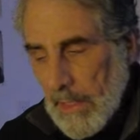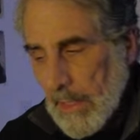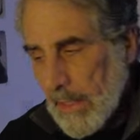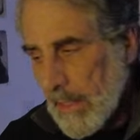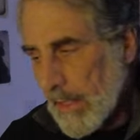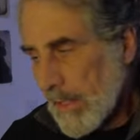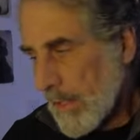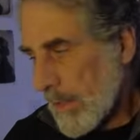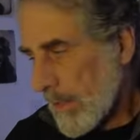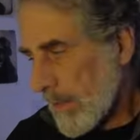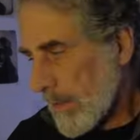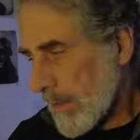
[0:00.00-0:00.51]
I
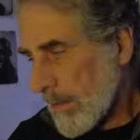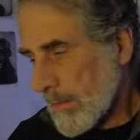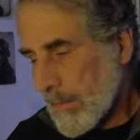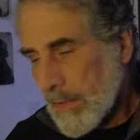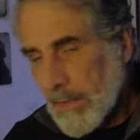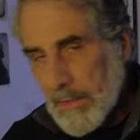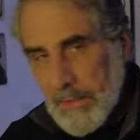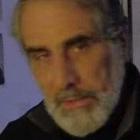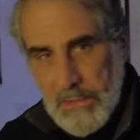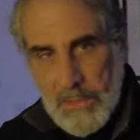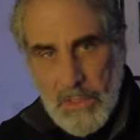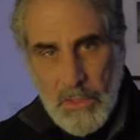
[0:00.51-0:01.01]
got
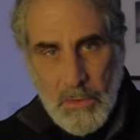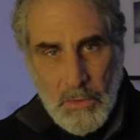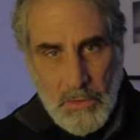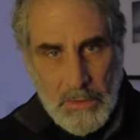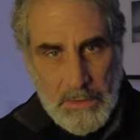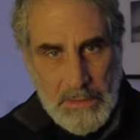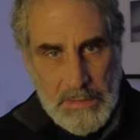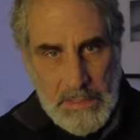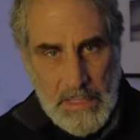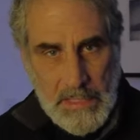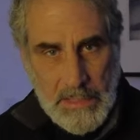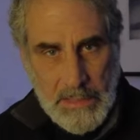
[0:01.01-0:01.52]
about as cold
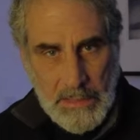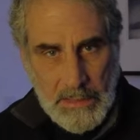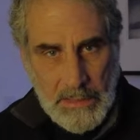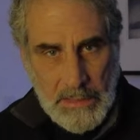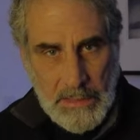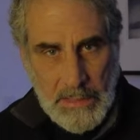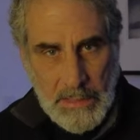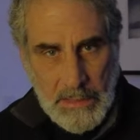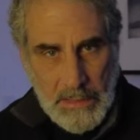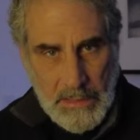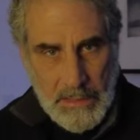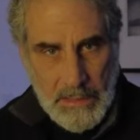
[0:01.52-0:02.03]
as I could
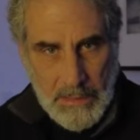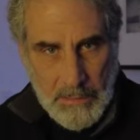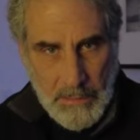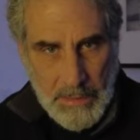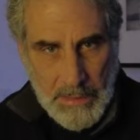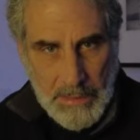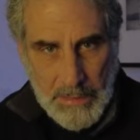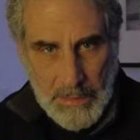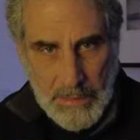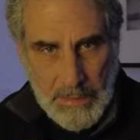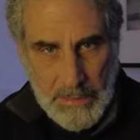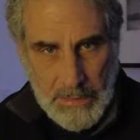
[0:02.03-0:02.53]
get in
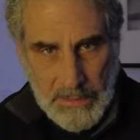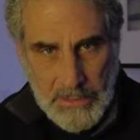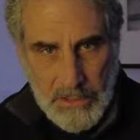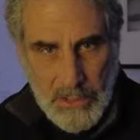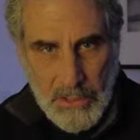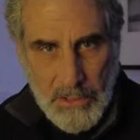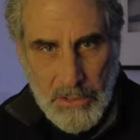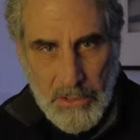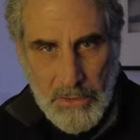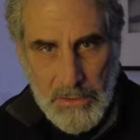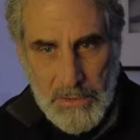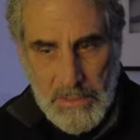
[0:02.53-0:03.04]
my
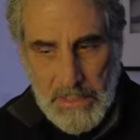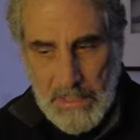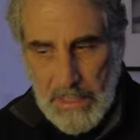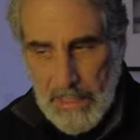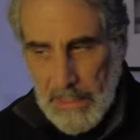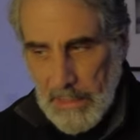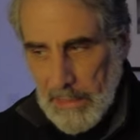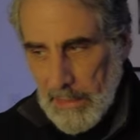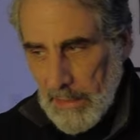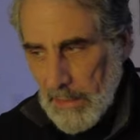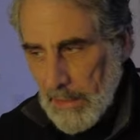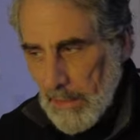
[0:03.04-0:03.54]
toes,
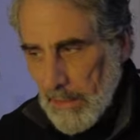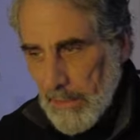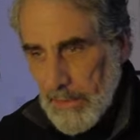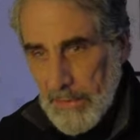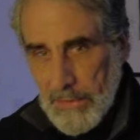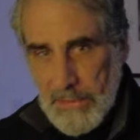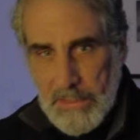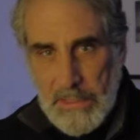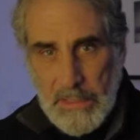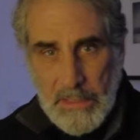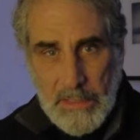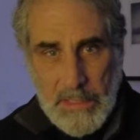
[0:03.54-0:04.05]
and
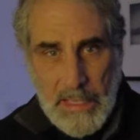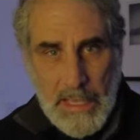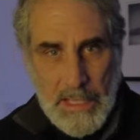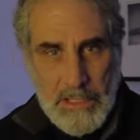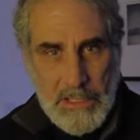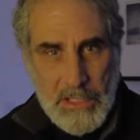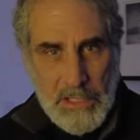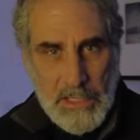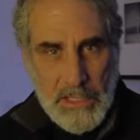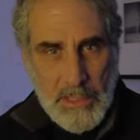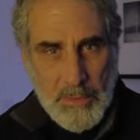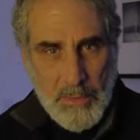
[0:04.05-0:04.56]
they're still
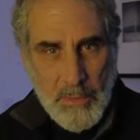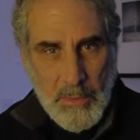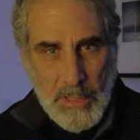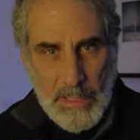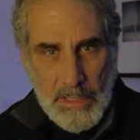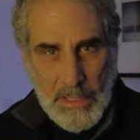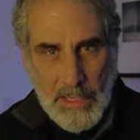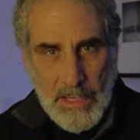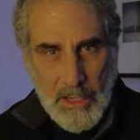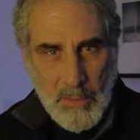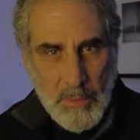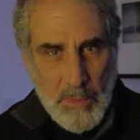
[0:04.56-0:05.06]
catching up right
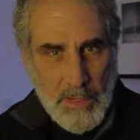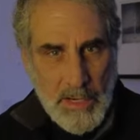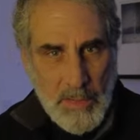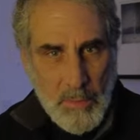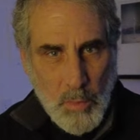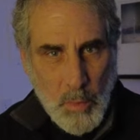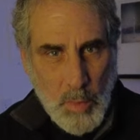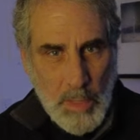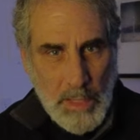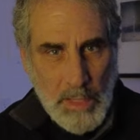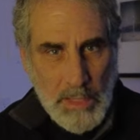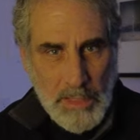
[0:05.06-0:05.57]
now, but
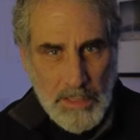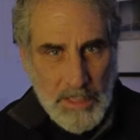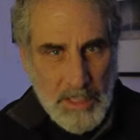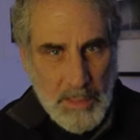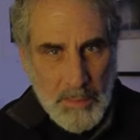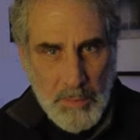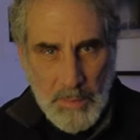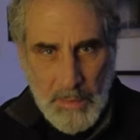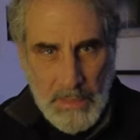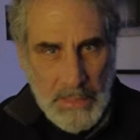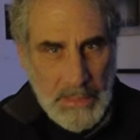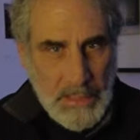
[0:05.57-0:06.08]
I'm wiggling
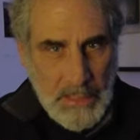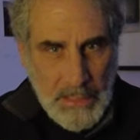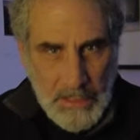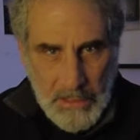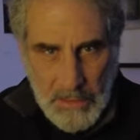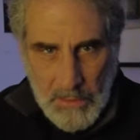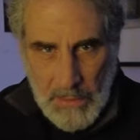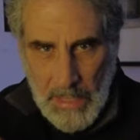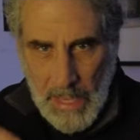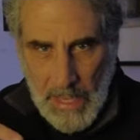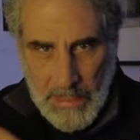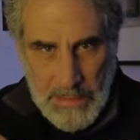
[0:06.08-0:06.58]
them.
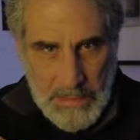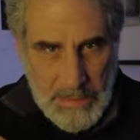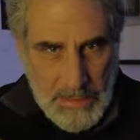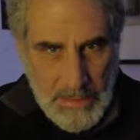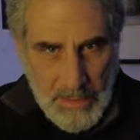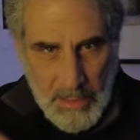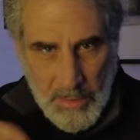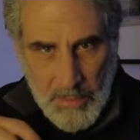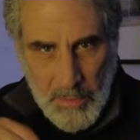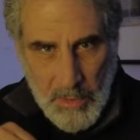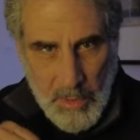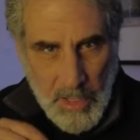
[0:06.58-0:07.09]
You can't see
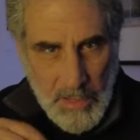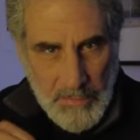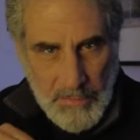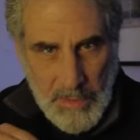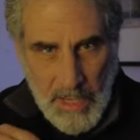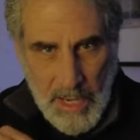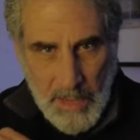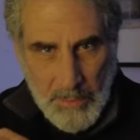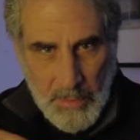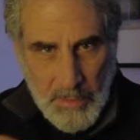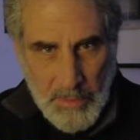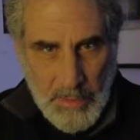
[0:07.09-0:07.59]
them. They're off
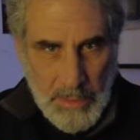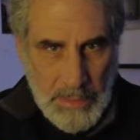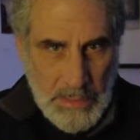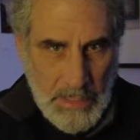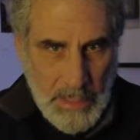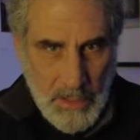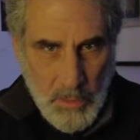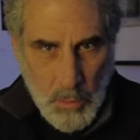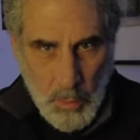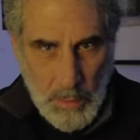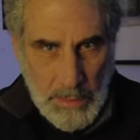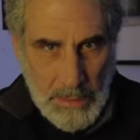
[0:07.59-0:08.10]
camera right
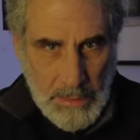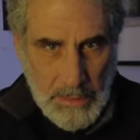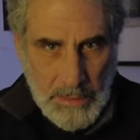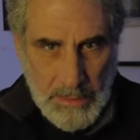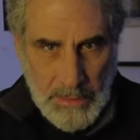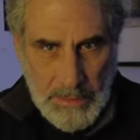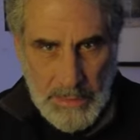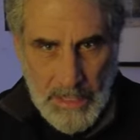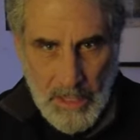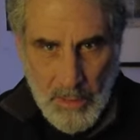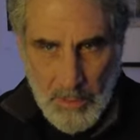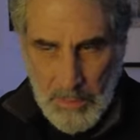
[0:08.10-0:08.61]
now,
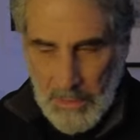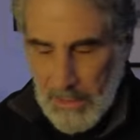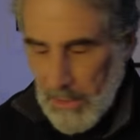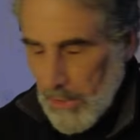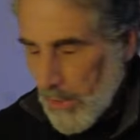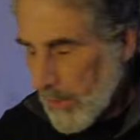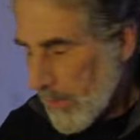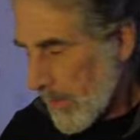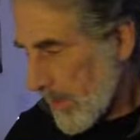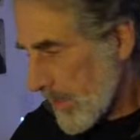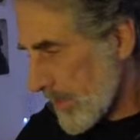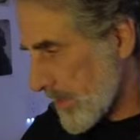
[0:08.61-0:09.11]
wiggling down
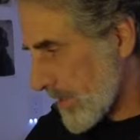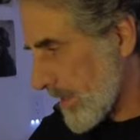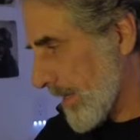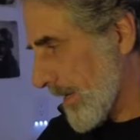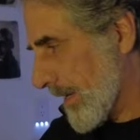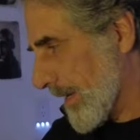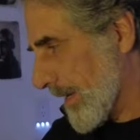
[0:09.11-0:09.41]
below us.